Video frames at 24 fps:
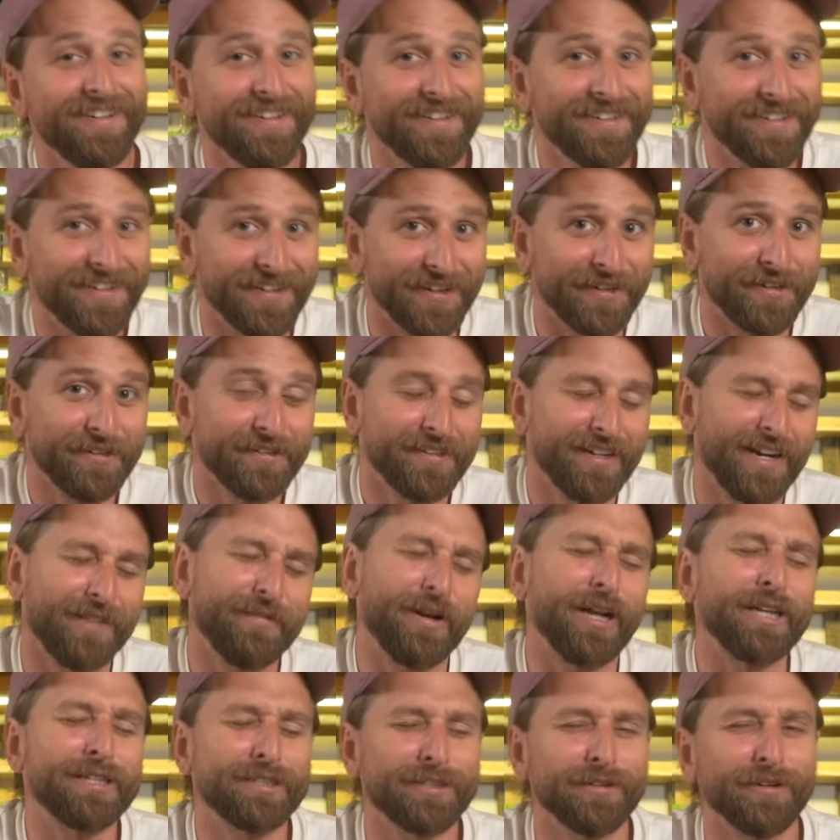you know, I
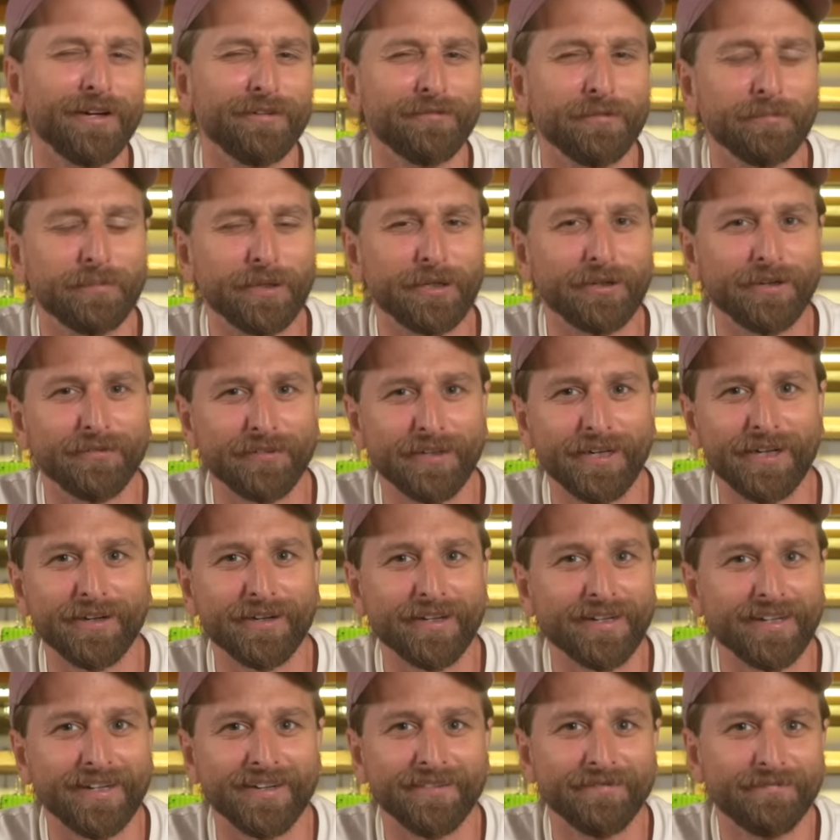mean, I still have beer every now
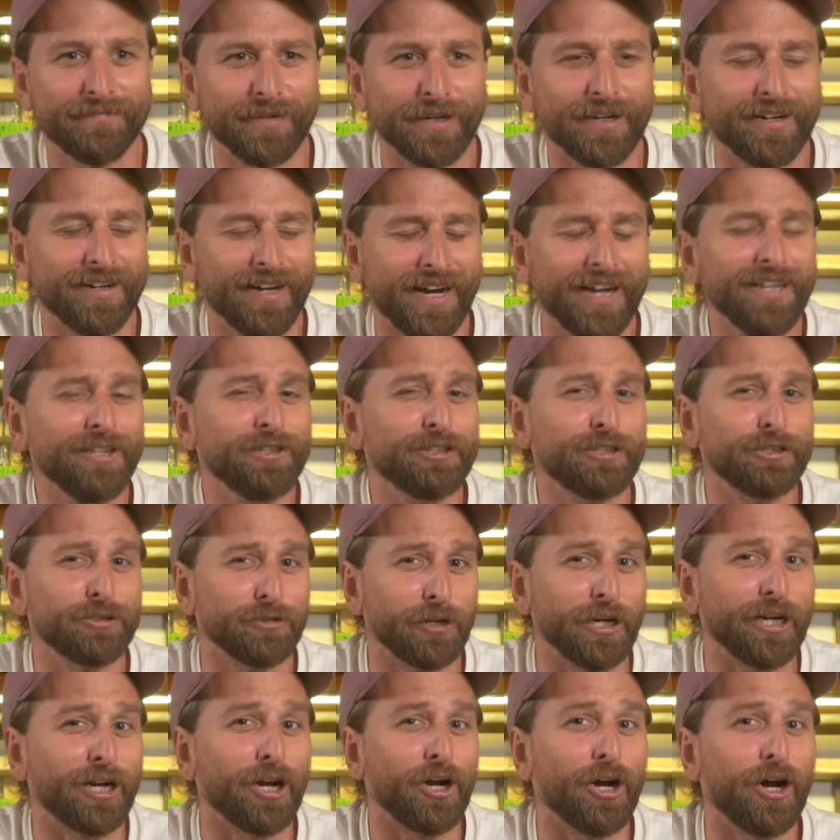and again, but I used to
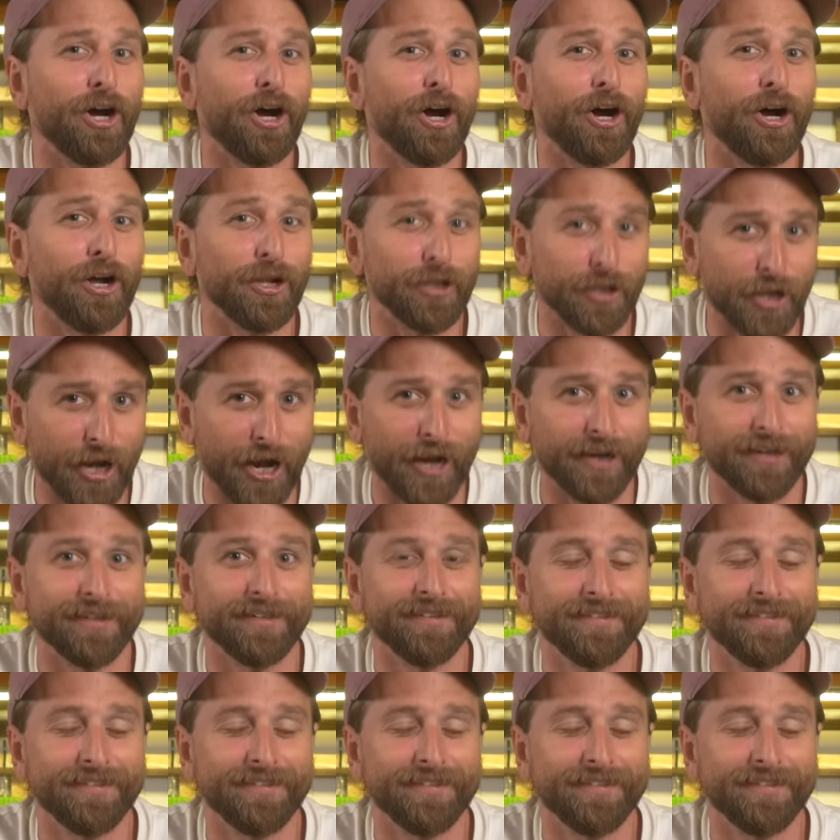drink a lot.